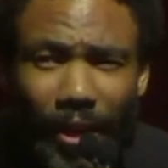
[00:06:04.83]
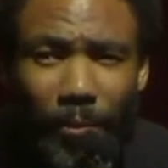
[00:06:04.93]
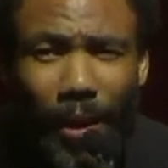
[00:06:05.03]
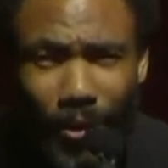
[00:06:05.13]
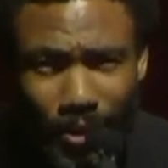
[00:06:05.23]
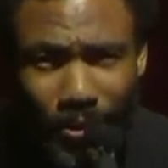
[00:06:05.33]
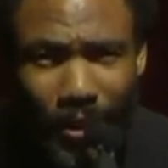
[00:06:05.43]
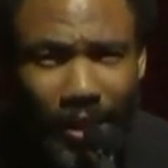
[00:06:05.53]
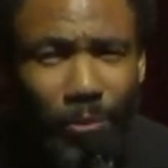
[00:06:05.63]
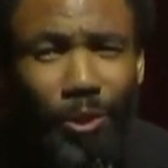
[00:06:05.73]
about you,
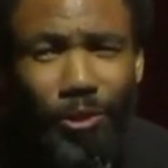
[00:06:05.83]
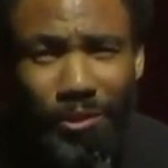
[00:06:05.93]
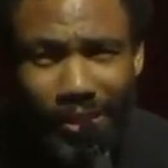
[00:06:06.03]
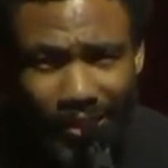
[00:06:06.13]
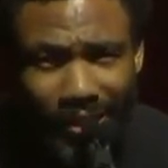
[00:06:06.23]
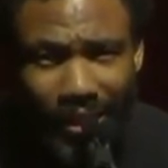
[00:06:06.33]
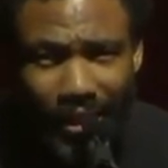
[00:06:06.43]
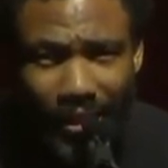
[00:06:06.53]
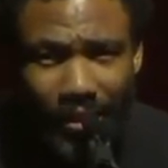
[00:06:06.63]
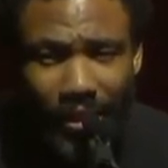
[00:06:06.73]
and they want you to
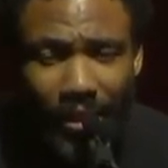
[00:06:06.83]
succeed